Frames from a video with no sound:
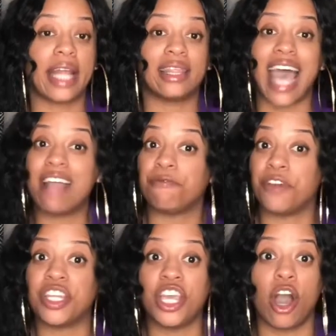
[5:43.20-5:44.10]
that
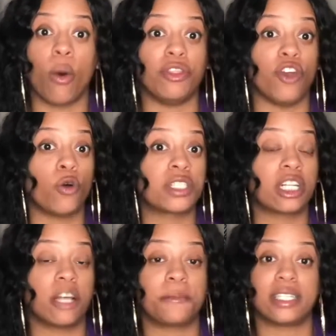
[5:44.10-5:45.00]
video and those
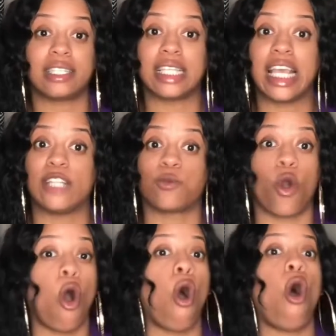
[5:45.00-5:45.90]
clips and scenes
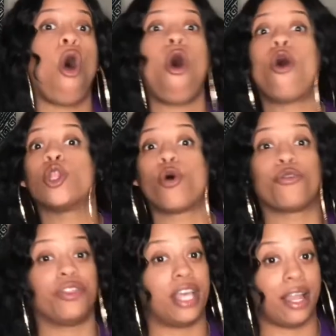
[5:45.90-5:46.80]
were all
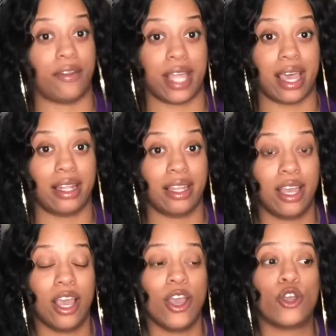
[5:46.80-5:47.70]
over the internet.
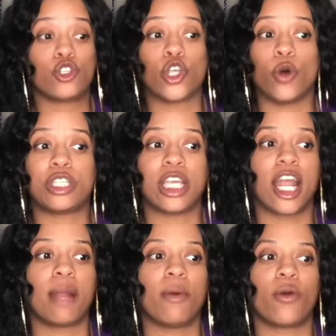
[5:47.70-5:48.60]
So
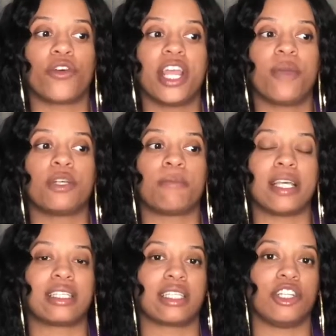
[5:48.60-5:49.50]
Teairra Mari was
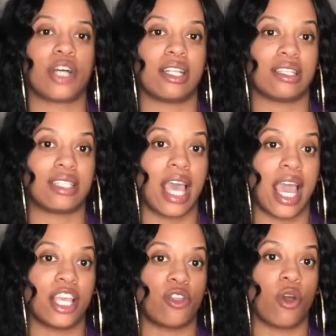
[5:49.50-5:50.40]
basically trying to
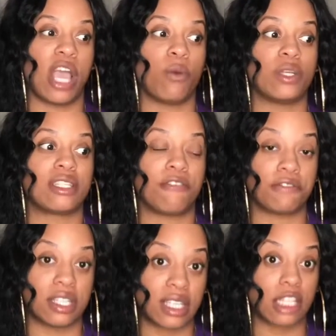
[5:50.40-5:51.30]
say, you know, it was
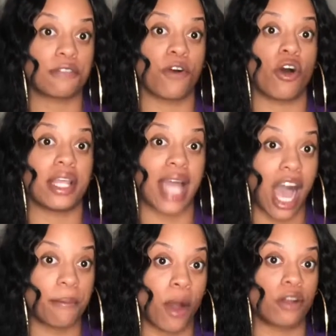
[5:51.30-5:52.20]
50 Cent's fault and
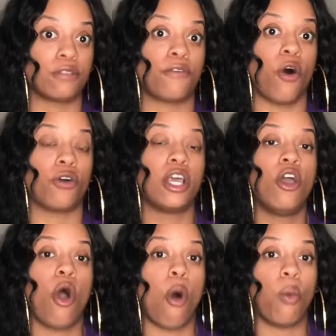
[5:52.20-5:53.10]
Akbar's fault
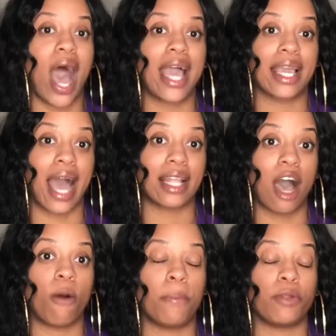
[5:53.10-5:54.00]
on why it got
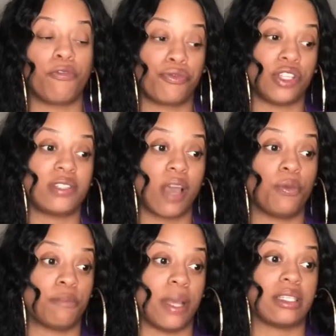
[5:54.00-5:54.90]
out. But 50 Cent
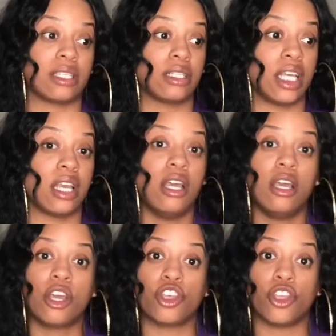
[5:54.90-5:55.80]
was basically,
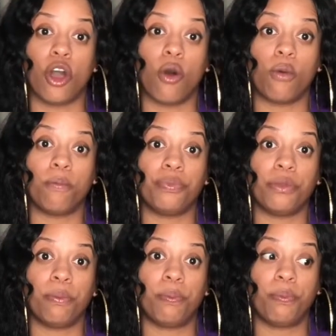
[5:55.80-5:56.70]
you know,
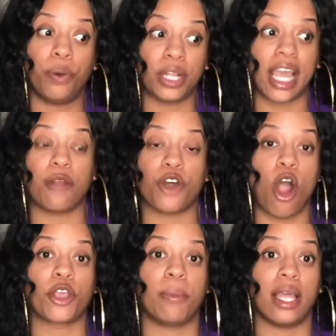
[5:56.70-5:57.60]
putting out the
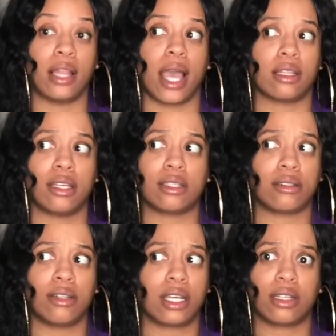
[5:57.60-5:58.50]
argument like,
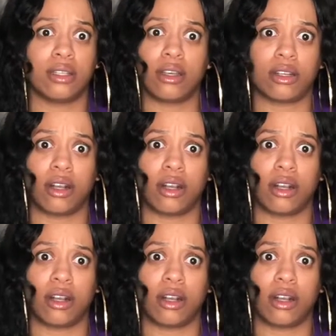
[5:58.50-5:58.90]
look,